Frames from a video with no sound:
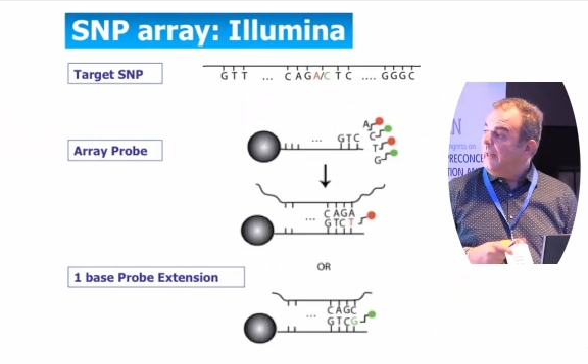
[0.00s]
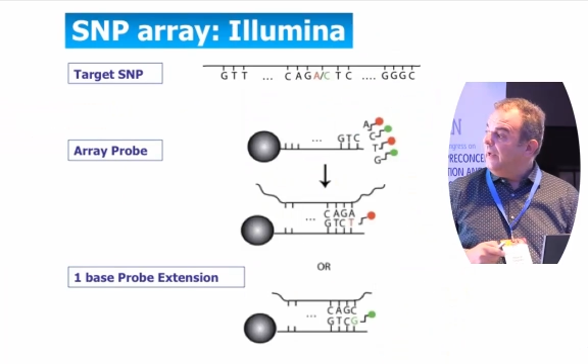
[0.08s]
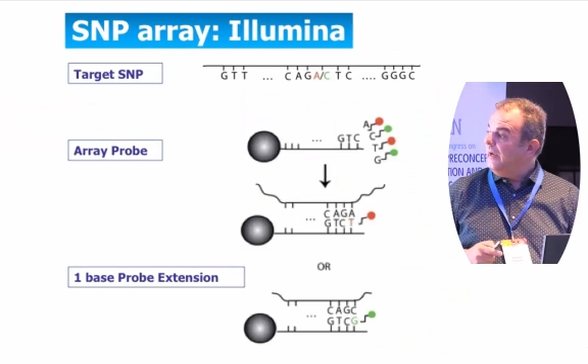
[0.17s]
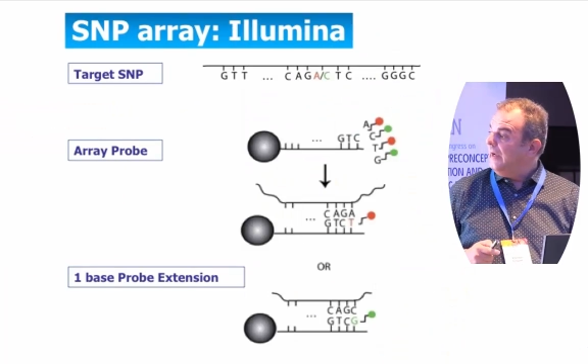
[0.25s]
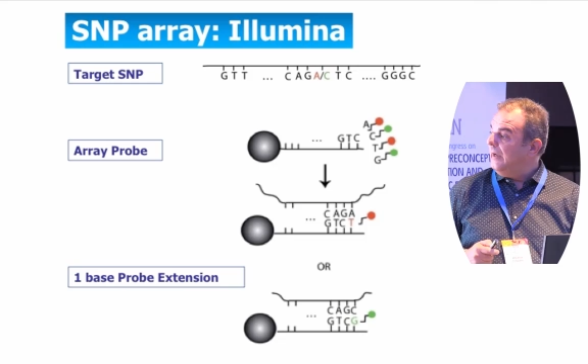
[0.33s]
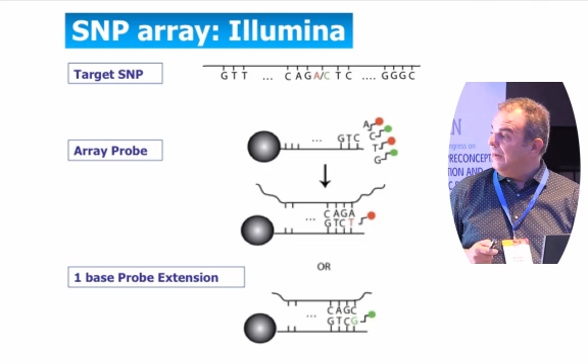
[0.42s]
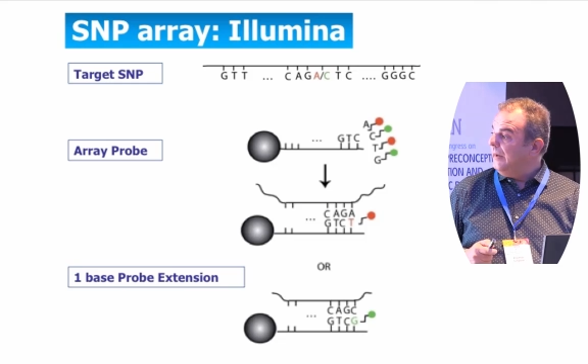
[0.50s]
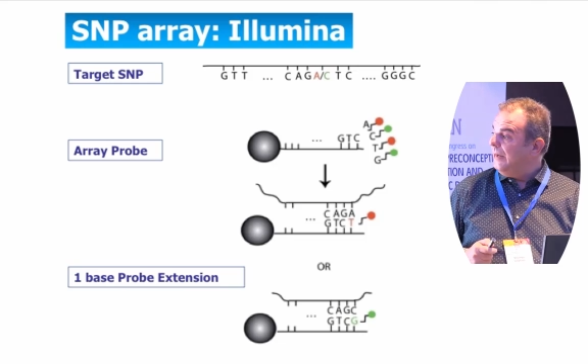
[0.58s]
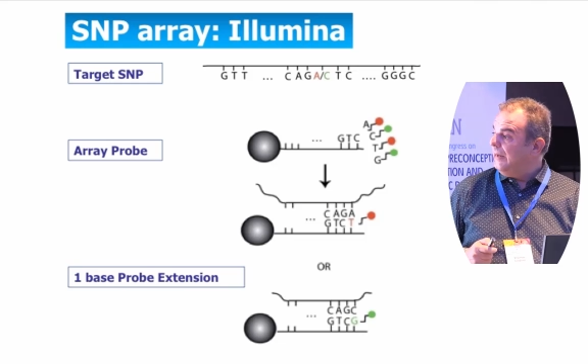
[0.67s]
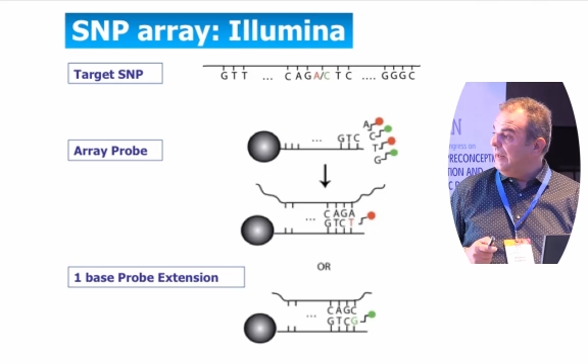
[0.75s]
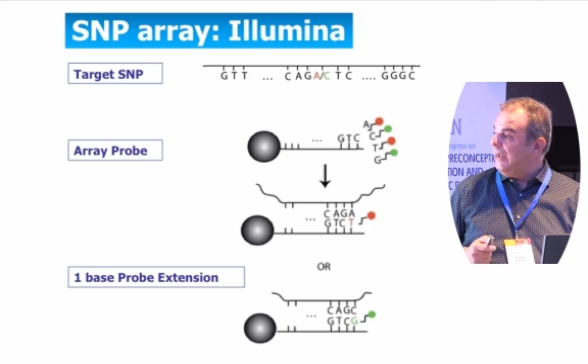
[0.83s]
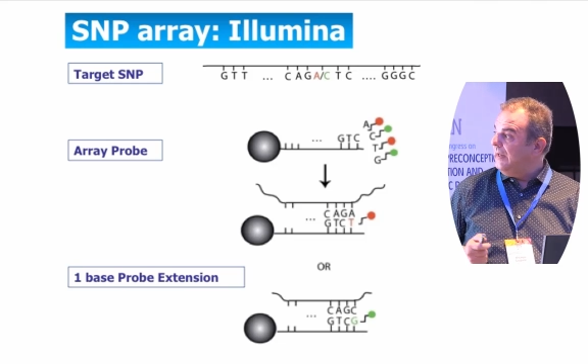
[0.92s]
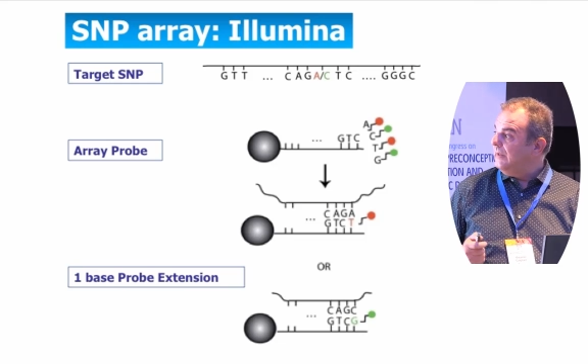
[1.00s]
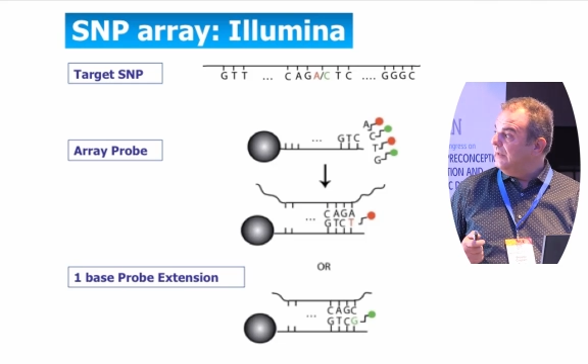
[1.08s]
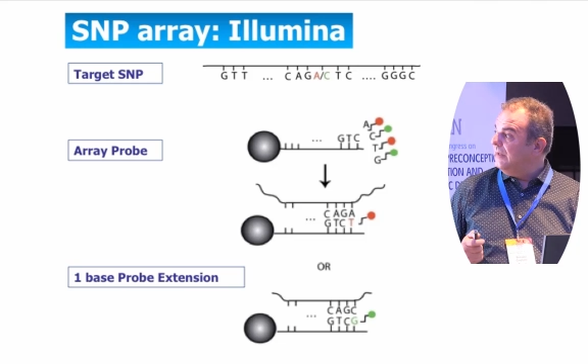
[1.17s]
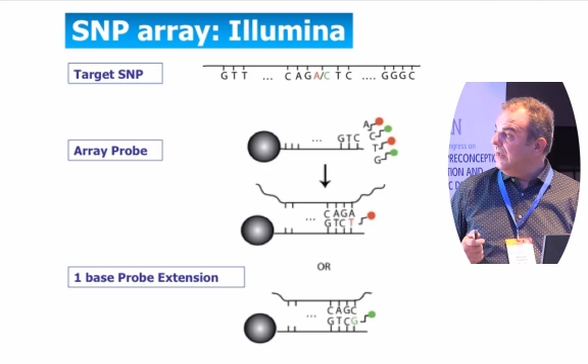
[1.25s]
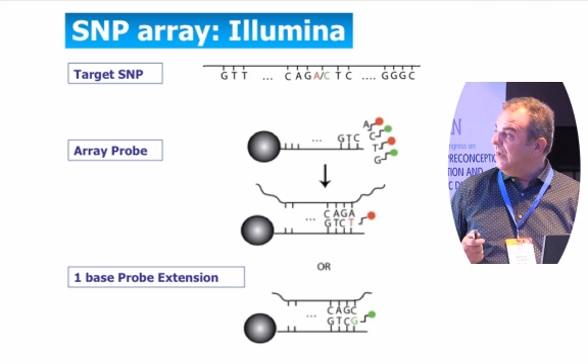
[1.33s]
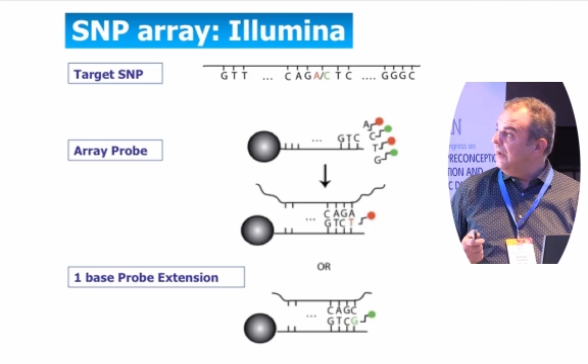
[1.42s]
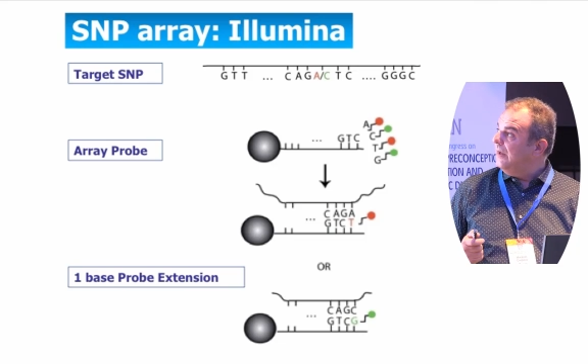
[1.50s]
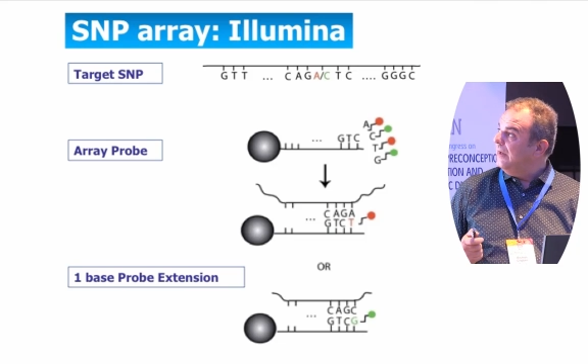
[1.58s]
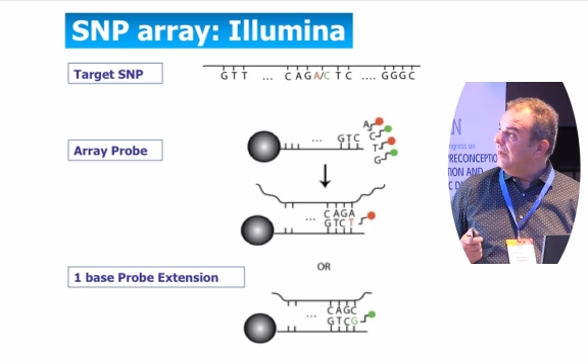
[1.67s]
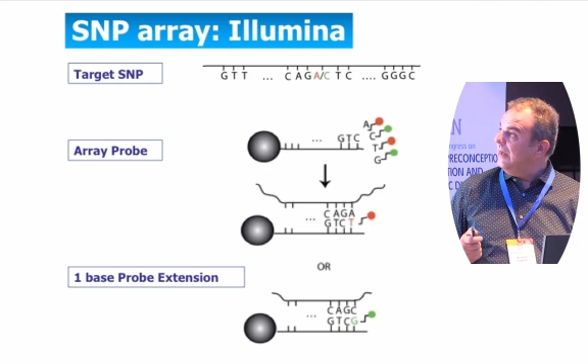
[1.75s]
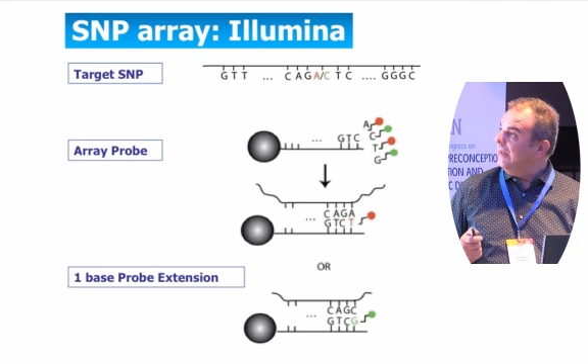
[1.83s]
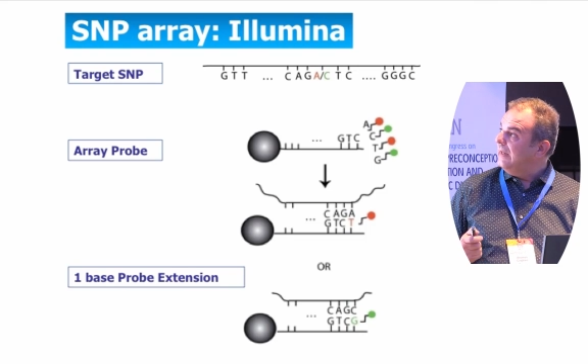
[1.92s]
And
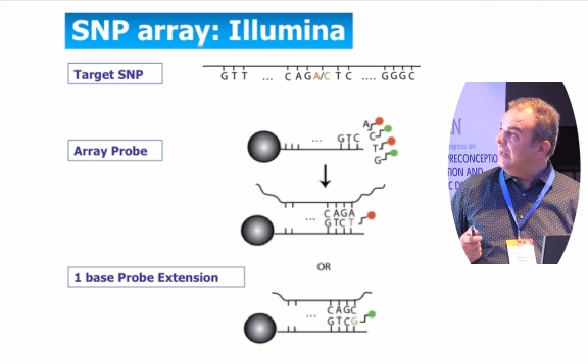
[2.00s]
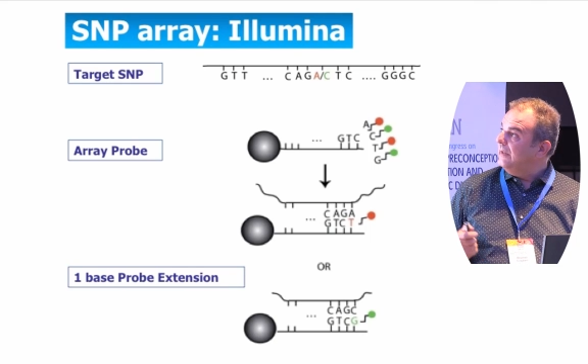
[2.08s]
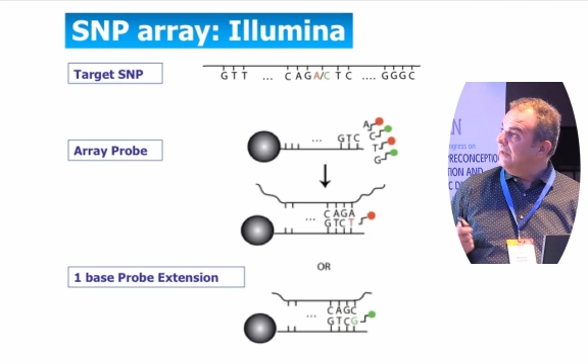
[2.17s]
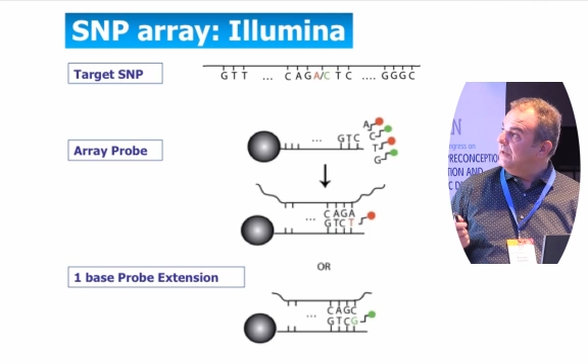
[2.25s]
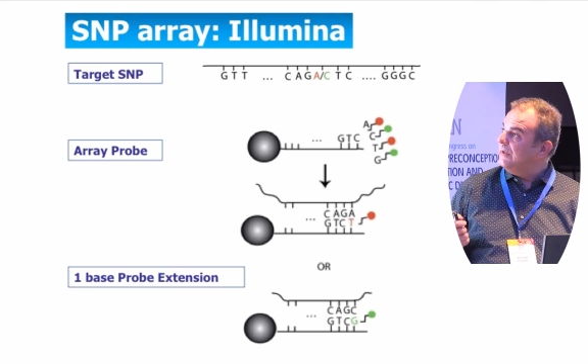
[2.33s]
then there